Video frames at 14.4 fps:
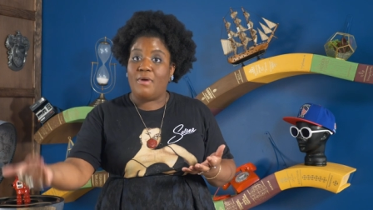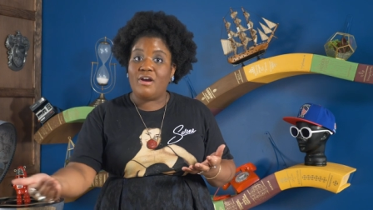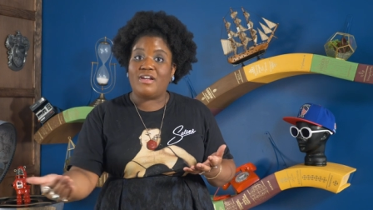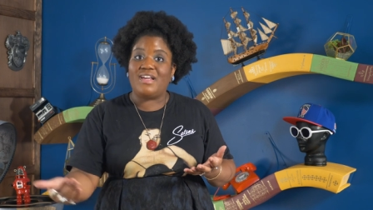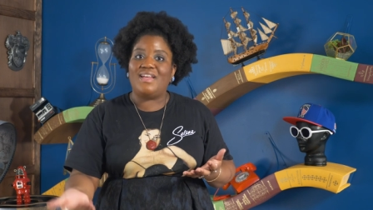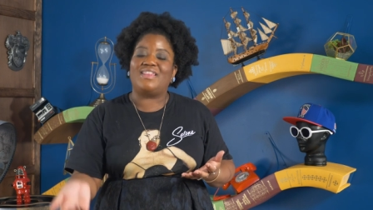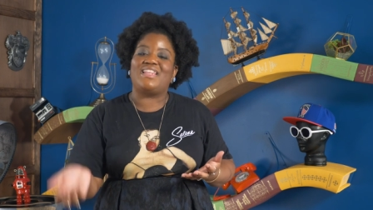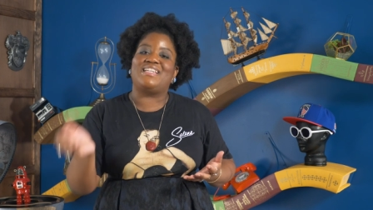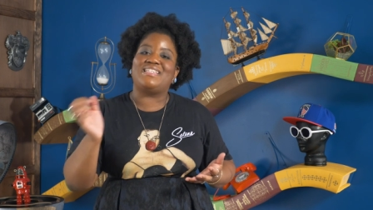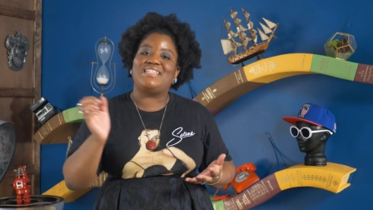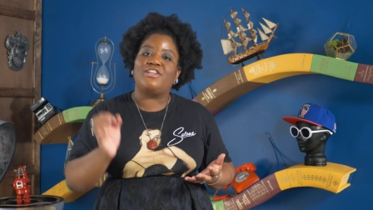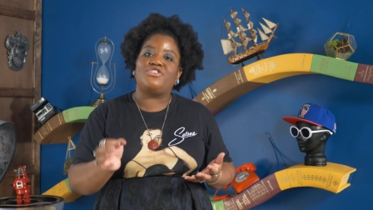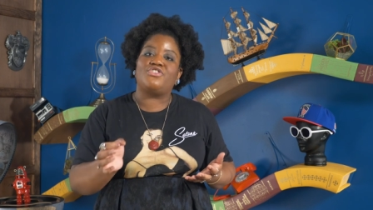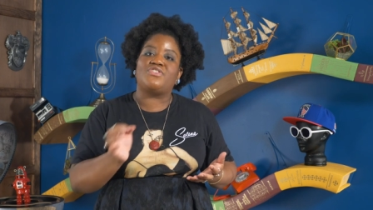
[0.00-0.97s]
market that
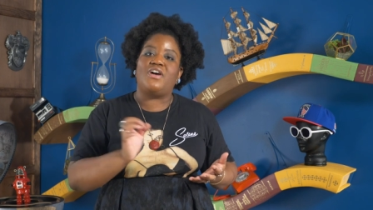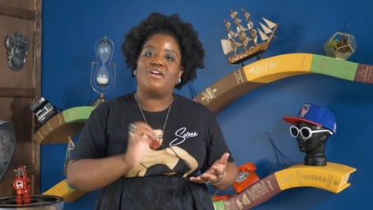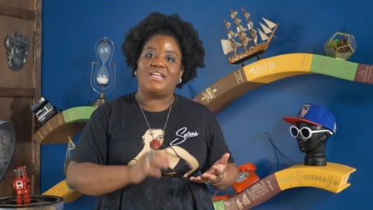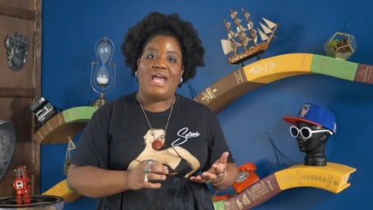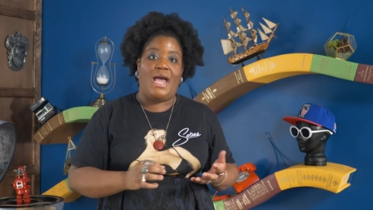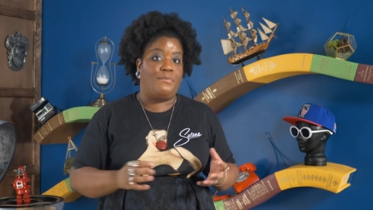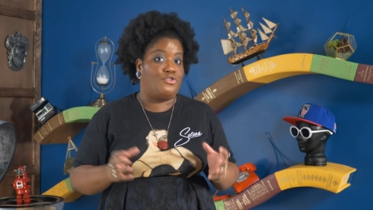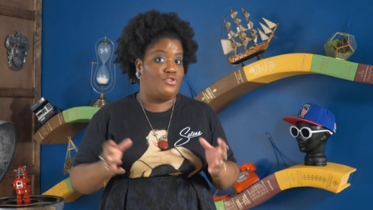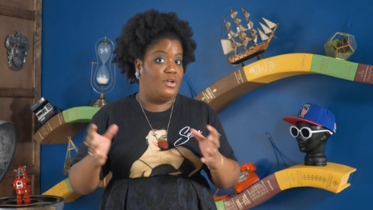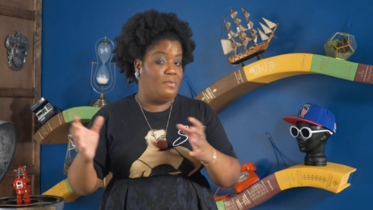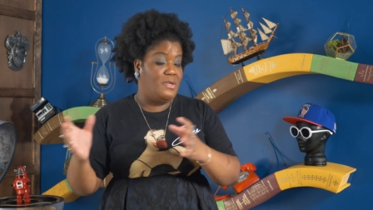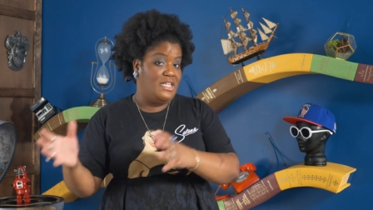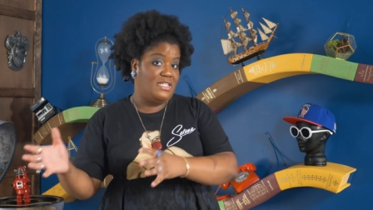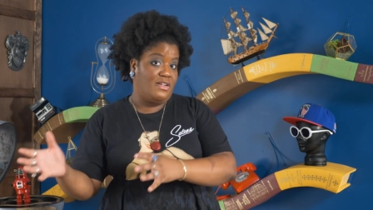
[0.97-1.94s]
centers on capturing a
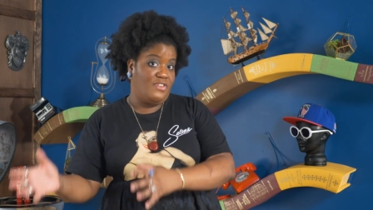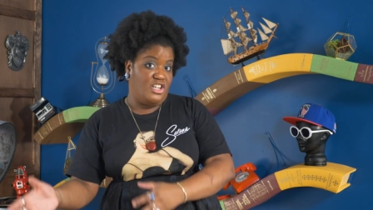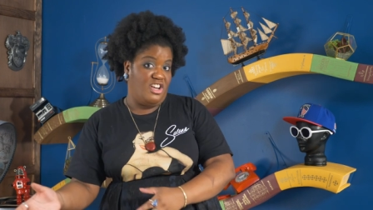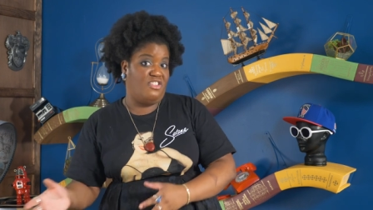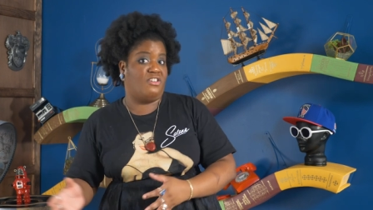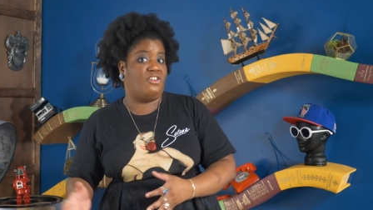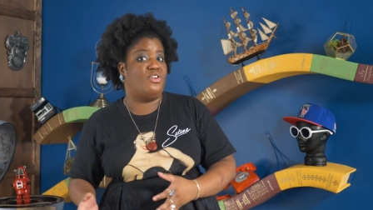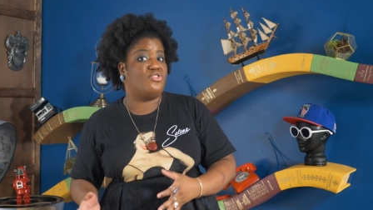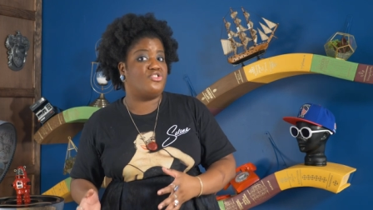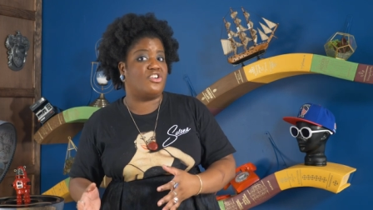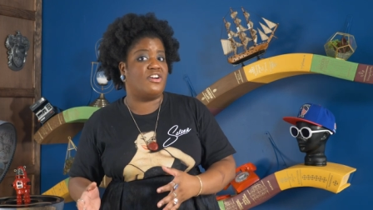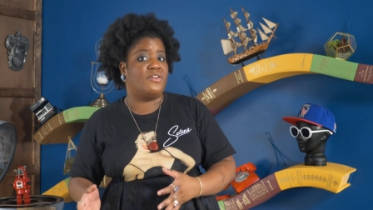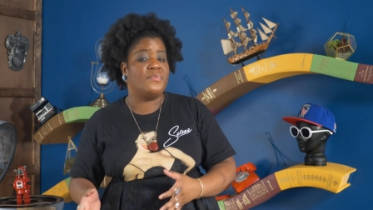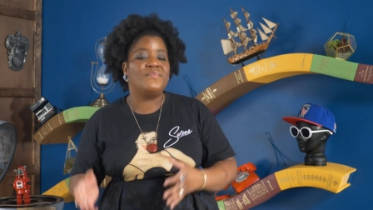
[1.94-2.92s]
piece of another
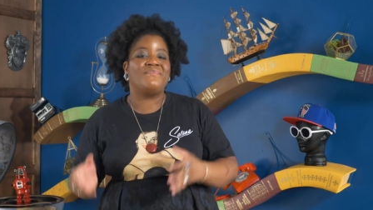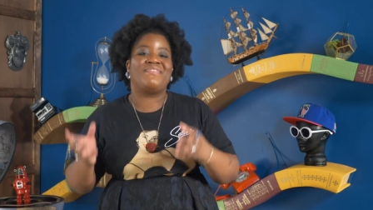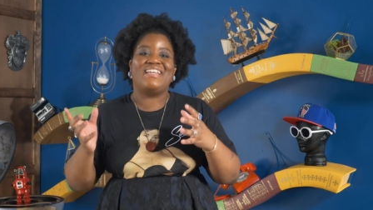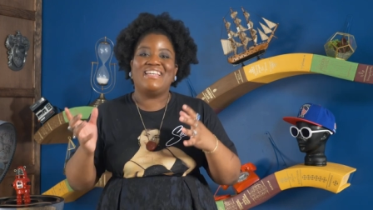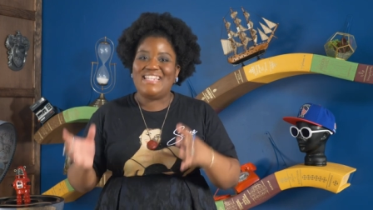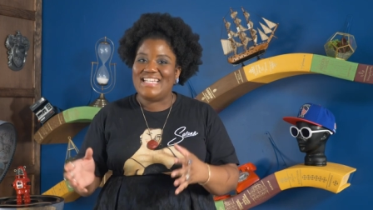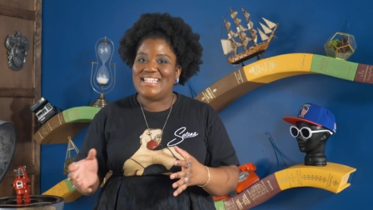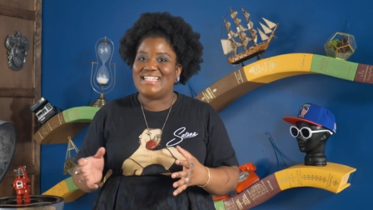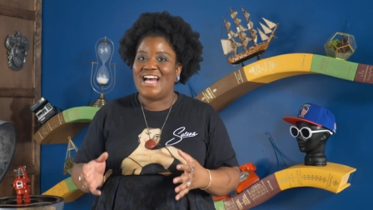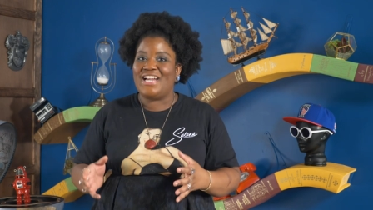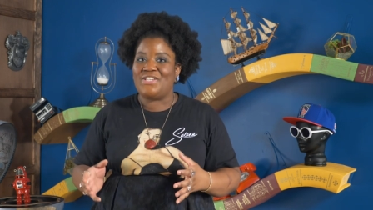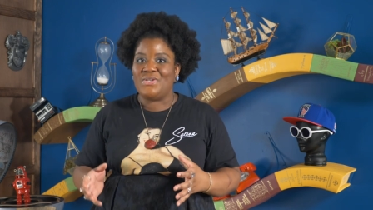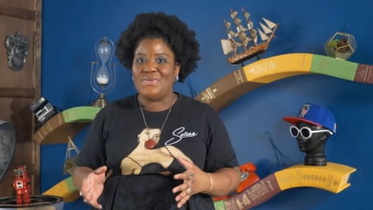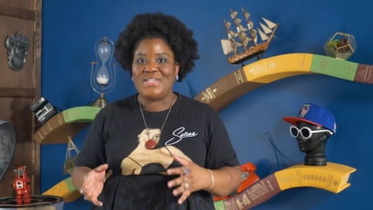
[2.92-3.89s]
culture, these
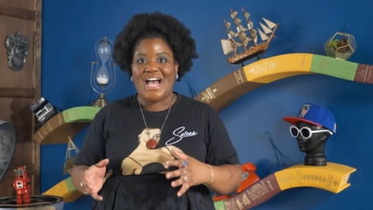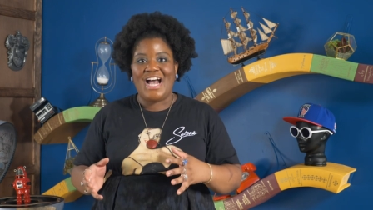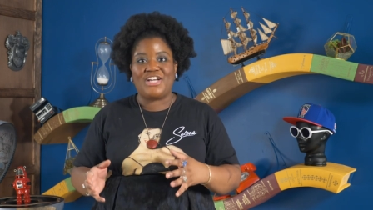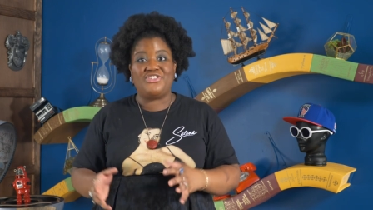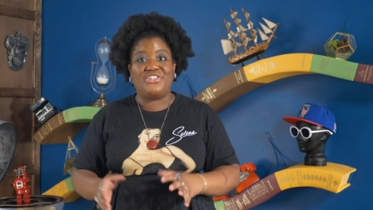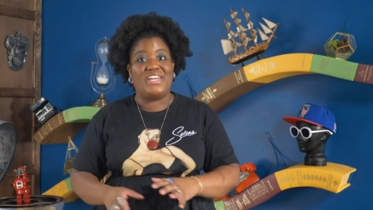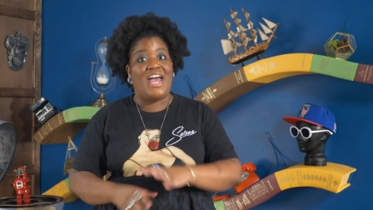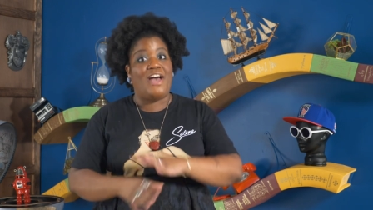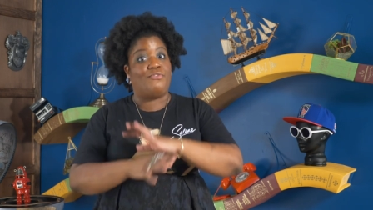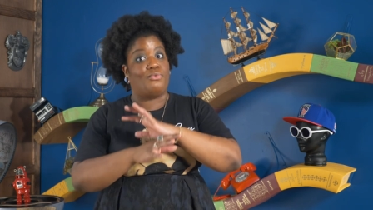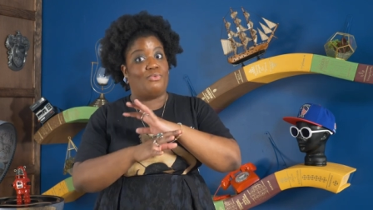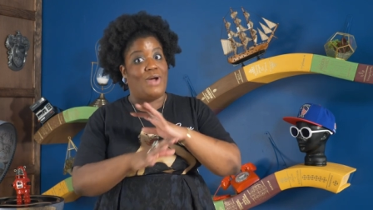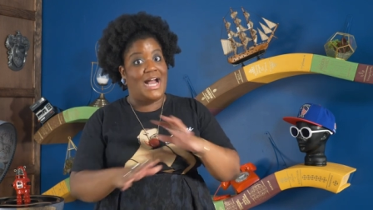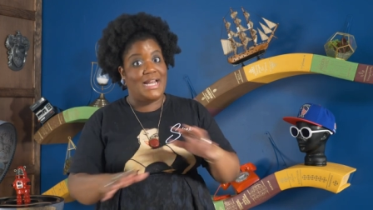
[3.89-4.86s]
tattoos actually have
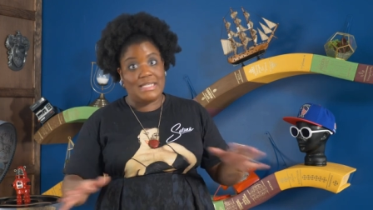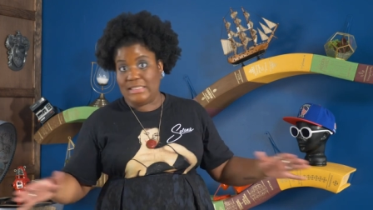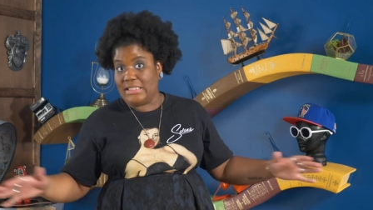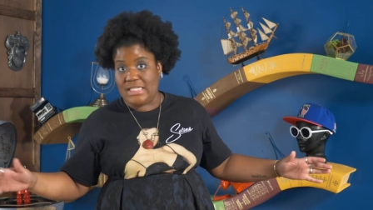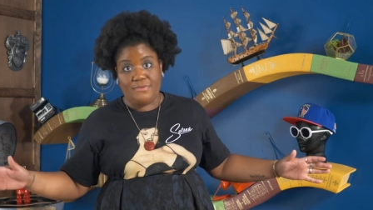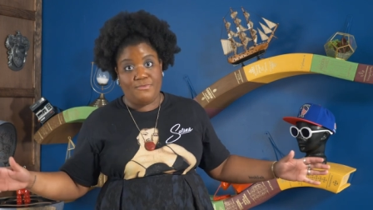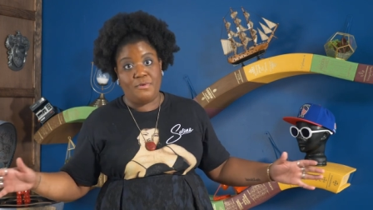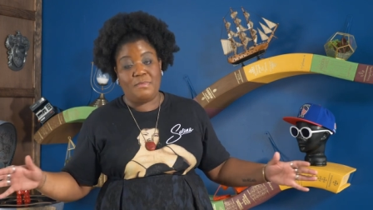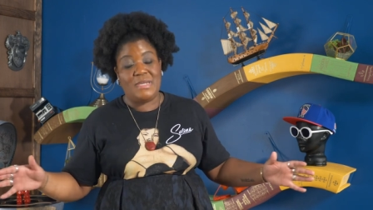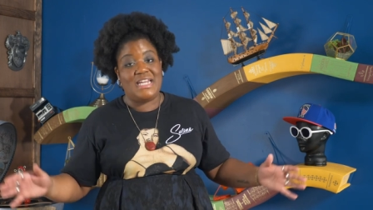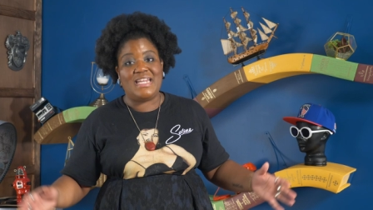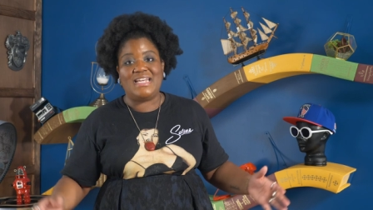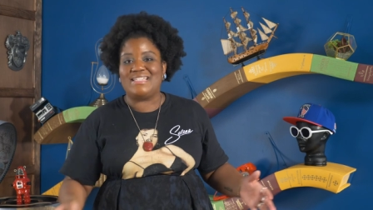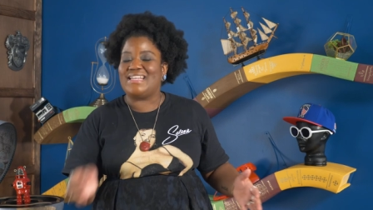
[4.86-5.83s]
radically different
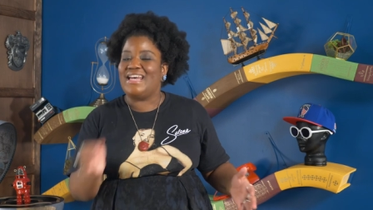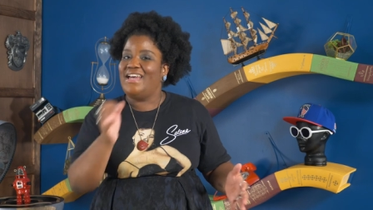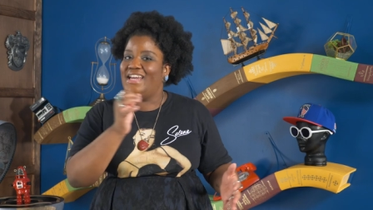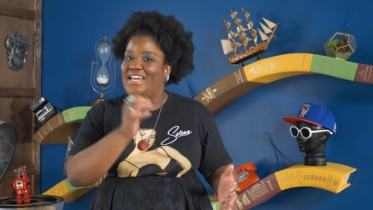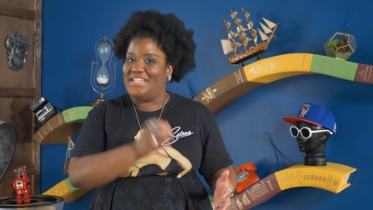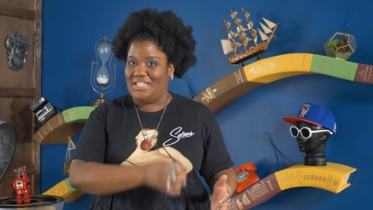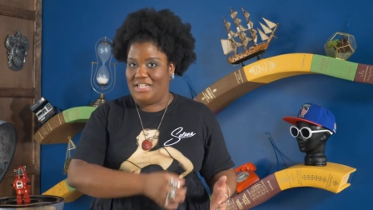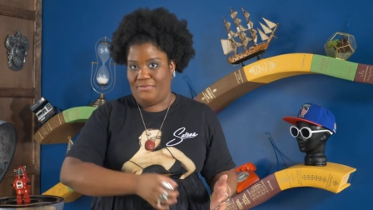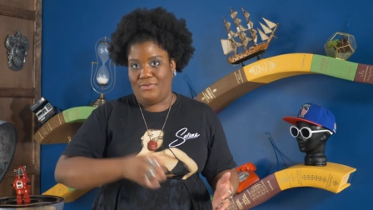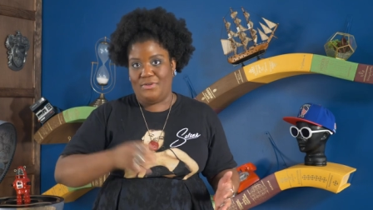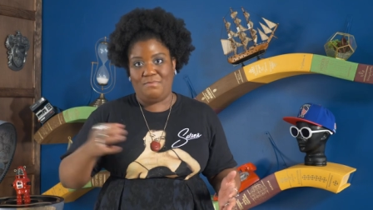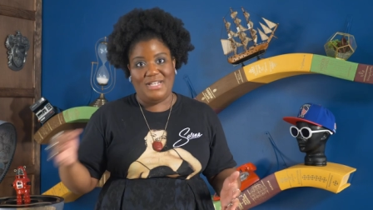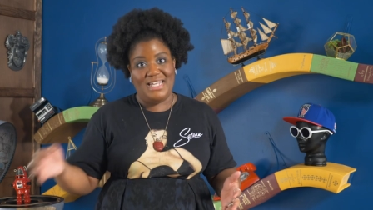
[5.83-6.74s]
meanings in different